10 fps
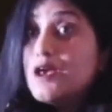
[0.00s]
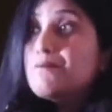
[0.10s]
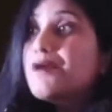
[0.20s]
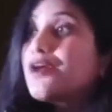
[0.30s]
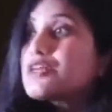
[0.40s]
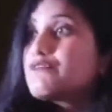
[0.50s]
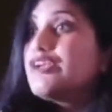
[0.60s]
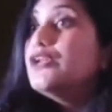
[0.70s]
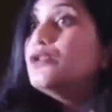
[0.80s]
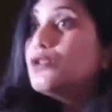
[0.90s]
because we
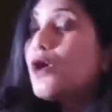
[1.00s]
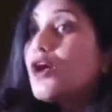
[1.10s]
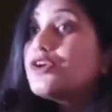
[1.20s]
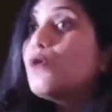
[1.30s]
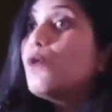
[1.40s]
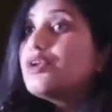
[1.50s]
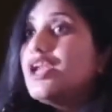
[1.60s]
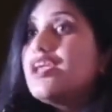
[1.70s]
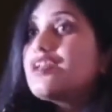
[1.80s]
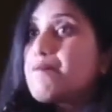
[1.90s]
not
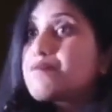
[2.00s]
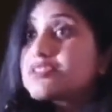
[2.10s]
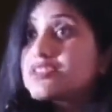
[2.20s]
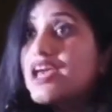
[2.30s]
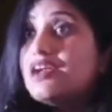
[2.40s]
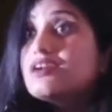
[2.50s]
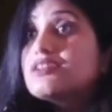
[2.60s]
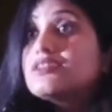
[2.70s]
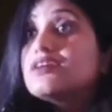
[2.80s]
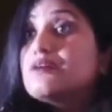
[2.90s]
only represent
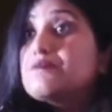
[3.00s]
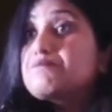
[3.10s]
the